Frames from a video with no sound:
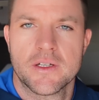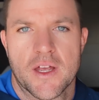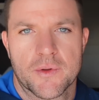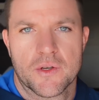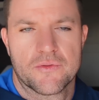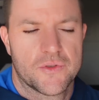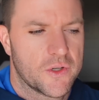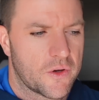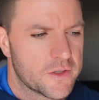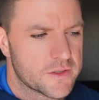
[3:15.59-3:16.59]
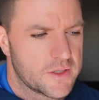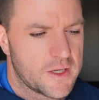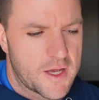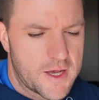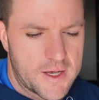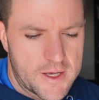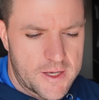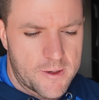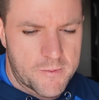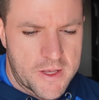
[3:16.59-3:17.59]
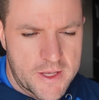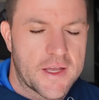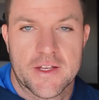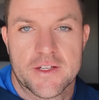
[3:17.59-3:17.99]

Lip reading: That'd be good for you guys. And